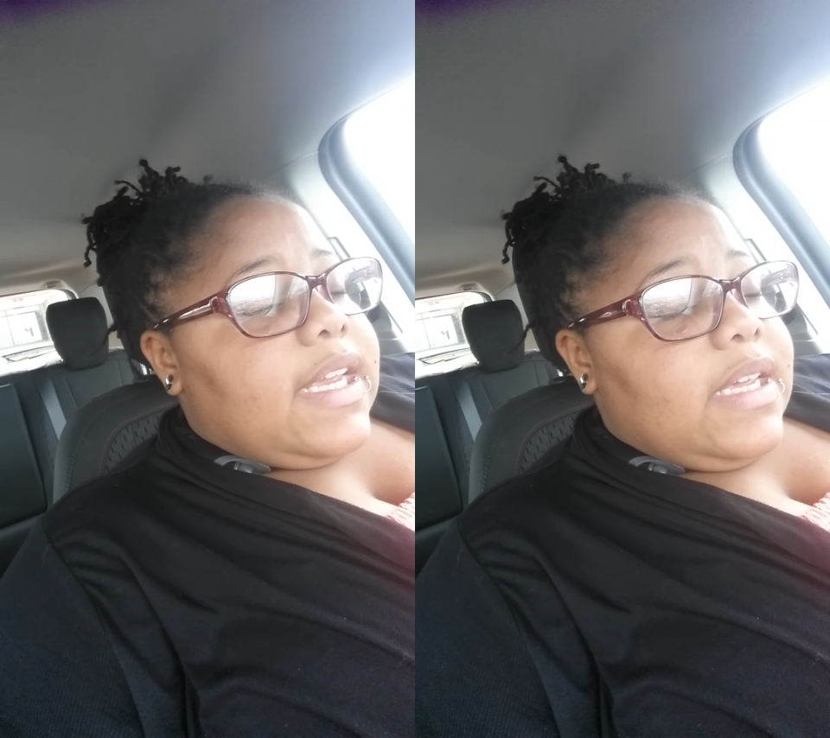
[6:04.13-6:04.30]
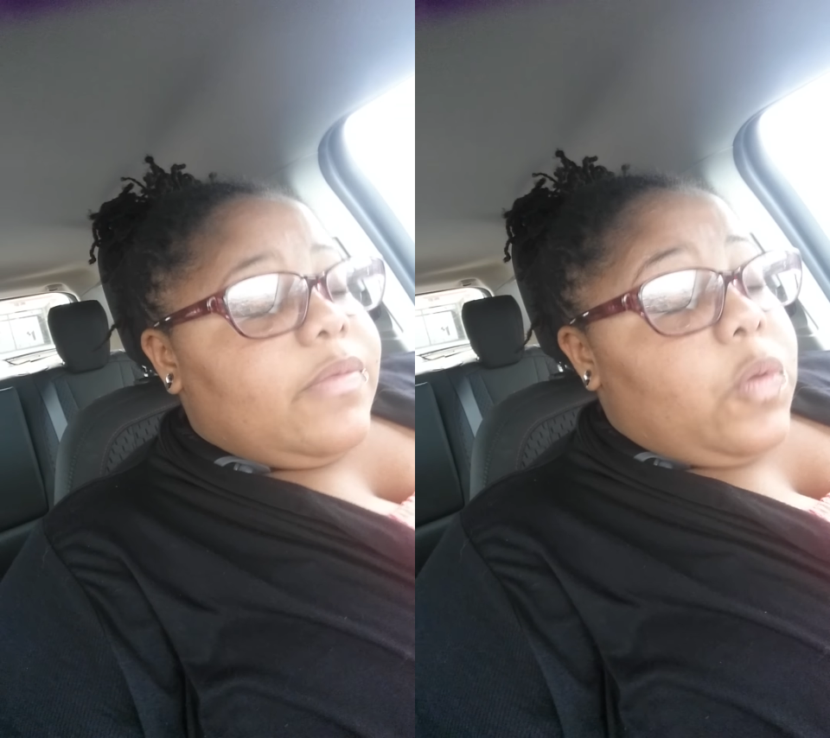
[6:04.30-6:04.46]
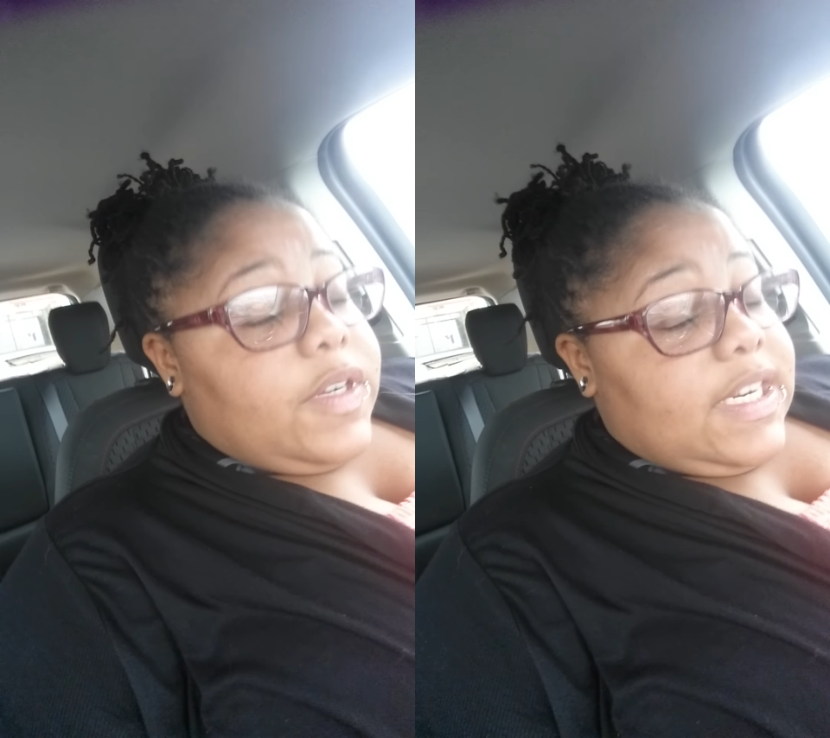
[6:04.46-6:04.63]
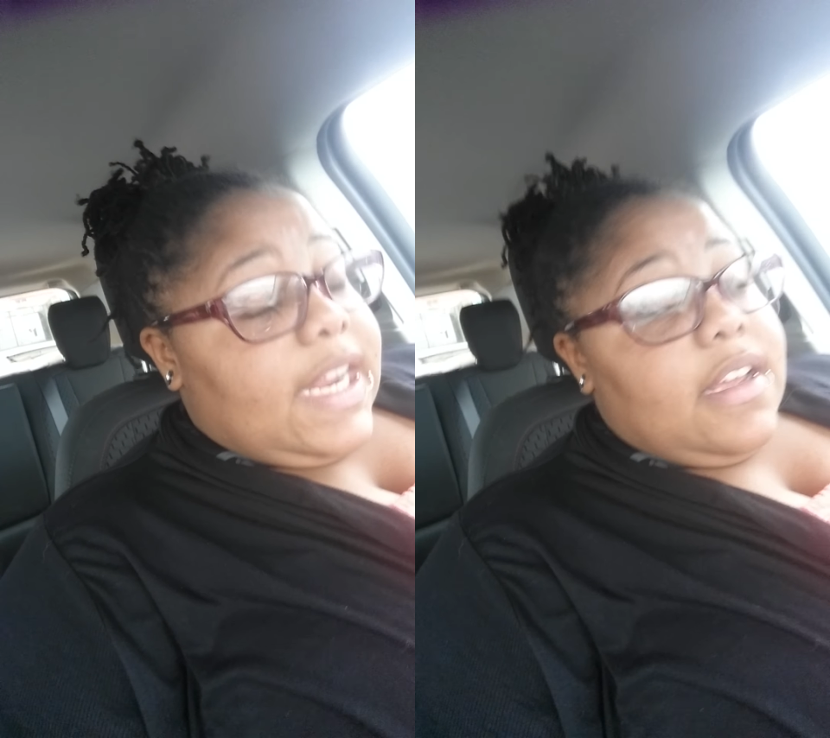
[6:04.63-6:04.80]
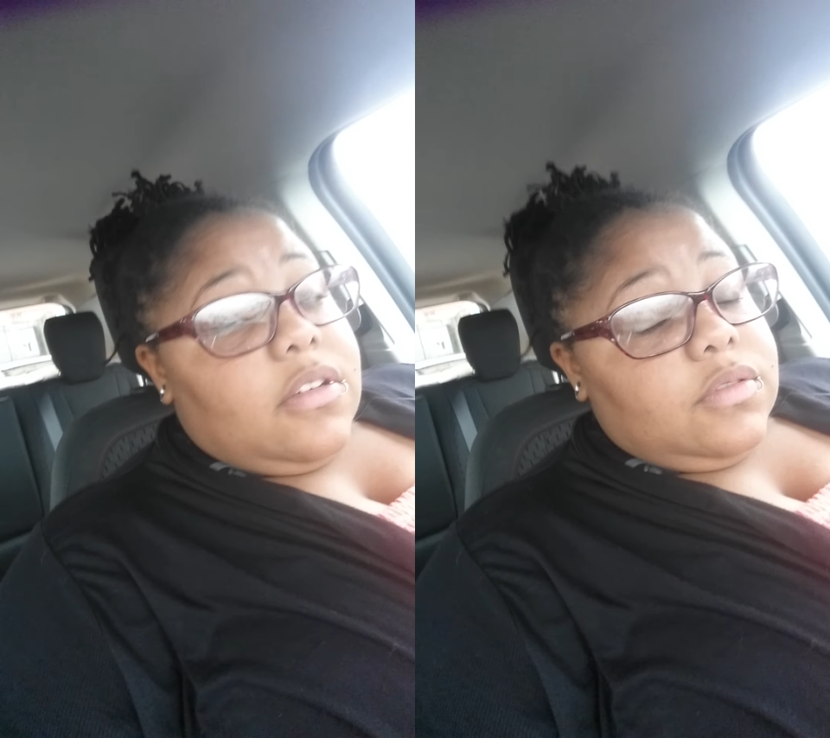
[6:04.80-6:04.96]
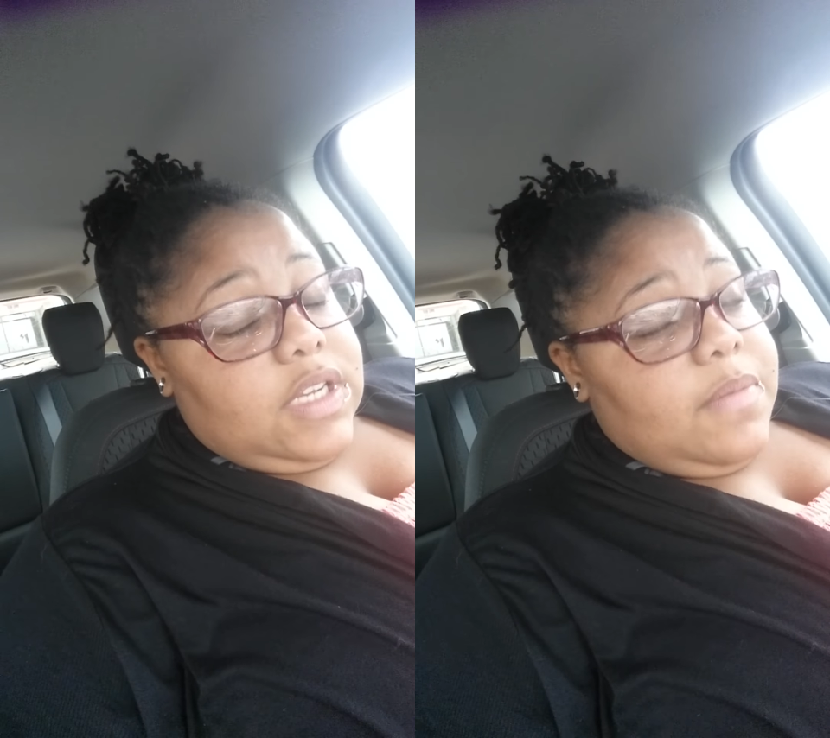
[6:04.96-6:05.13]
get
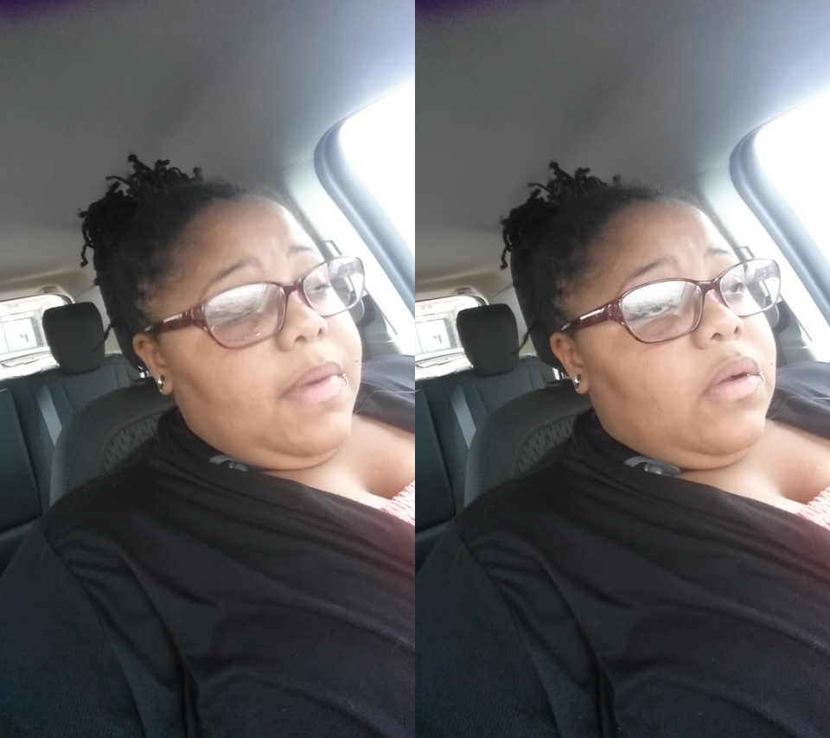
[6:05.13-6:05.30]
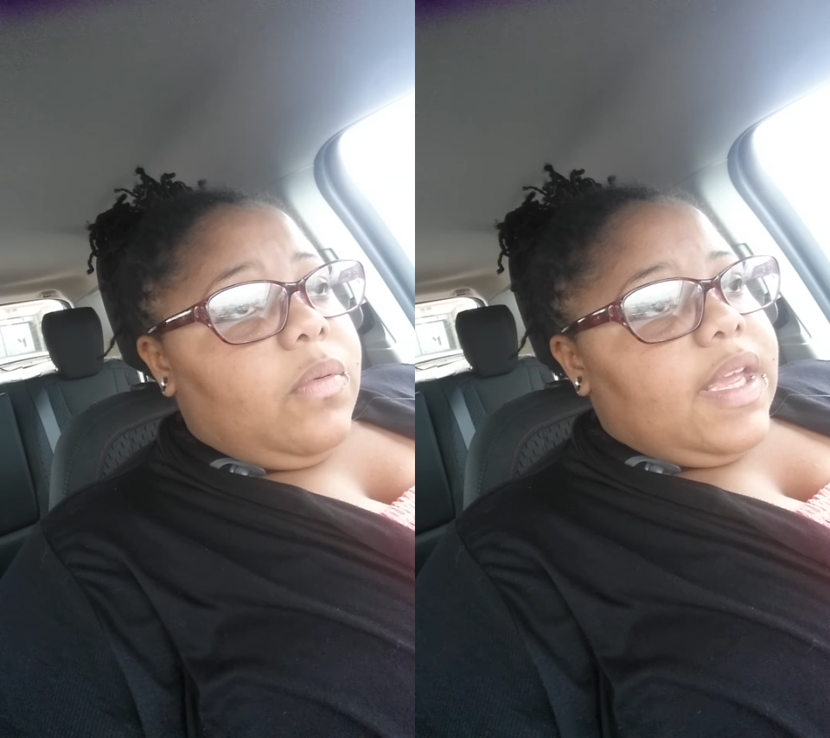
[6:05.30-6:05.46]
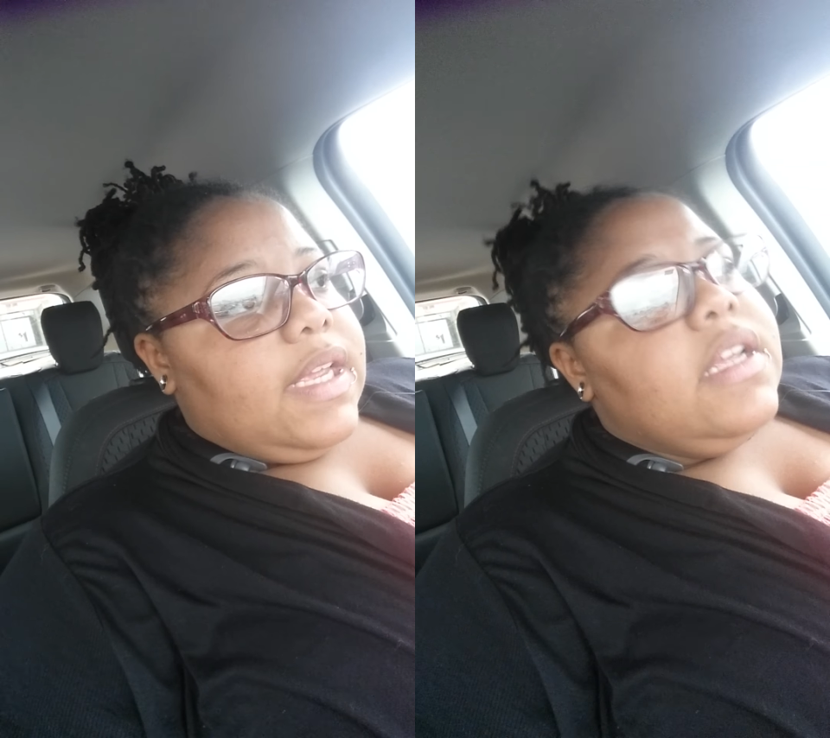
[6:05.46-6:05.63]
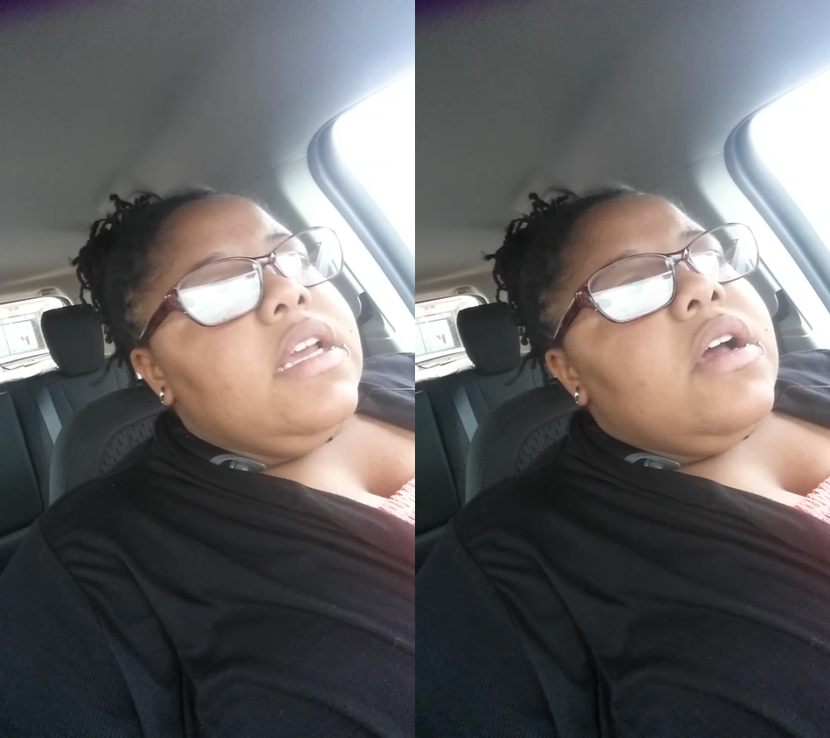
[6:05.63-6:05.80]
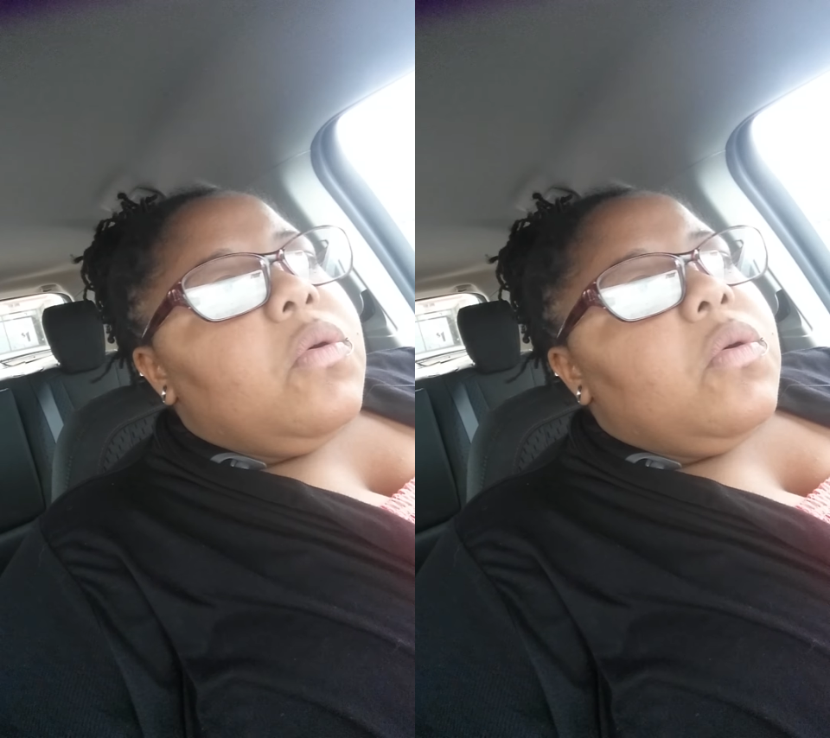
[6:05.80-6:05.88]
down in my weight,